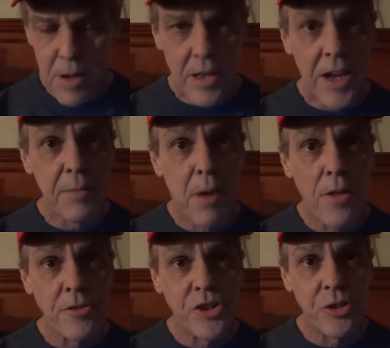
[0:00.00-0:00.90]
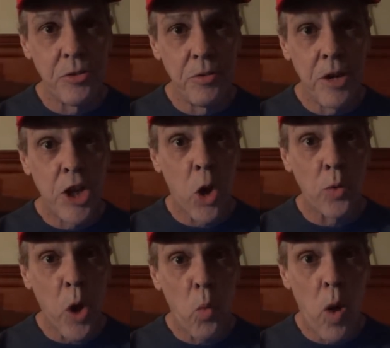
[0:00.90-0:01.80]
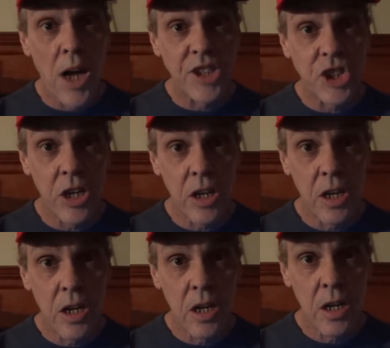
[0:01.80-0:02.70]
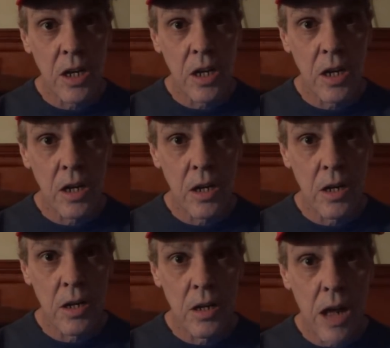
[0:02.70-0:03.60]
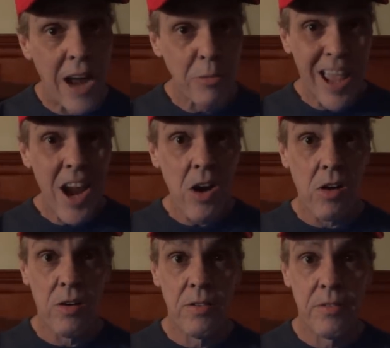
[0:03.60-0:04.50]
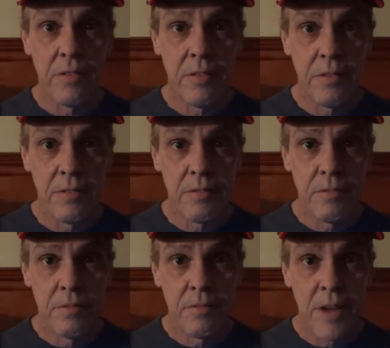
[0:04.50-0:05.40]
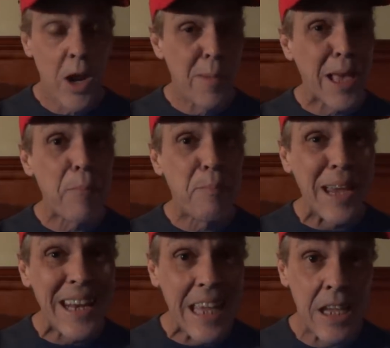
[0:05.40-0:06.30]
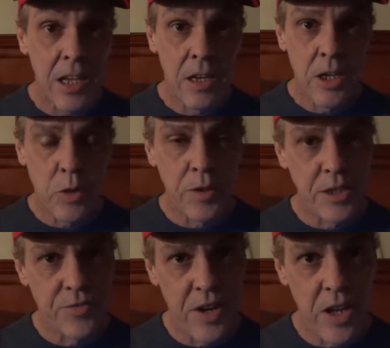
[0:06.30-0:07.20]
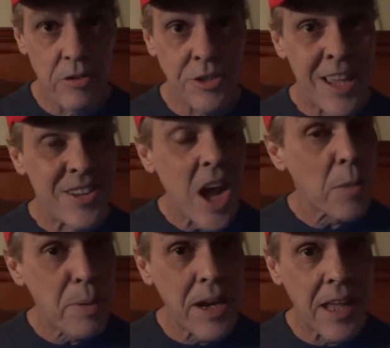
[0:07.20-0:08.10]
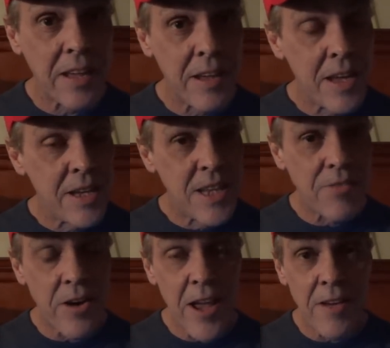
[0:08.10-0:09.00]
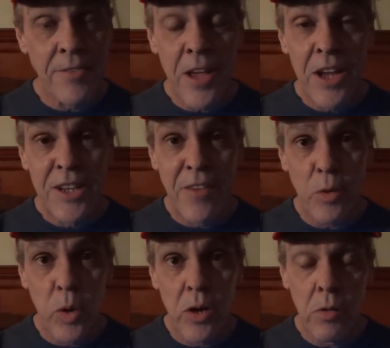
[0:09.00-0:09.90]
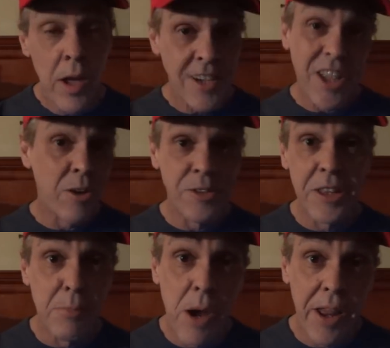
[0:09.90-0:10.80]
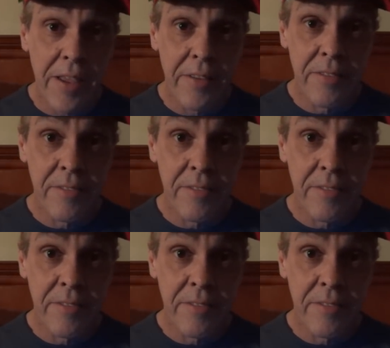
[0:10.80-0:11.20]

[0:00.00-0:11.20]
My lighting bothers you, don't watch. I don't care. I don't make a penny doing these videos. Not a penny. Never have, never will, because I don't need the money.